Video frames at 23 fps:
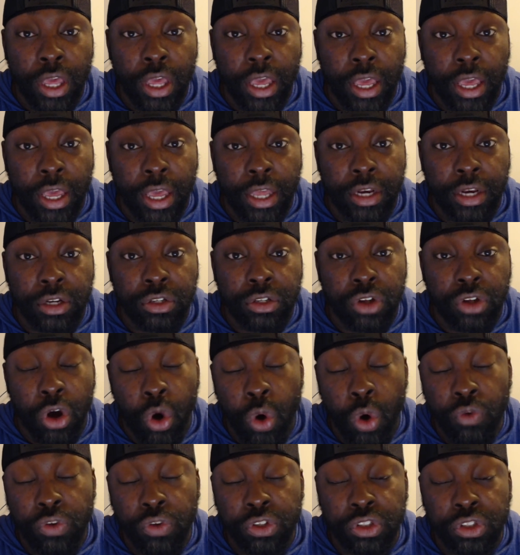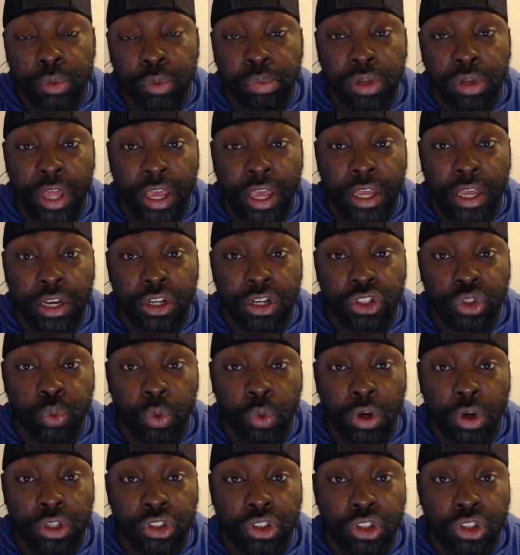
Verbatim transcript: and the over is the play in this one.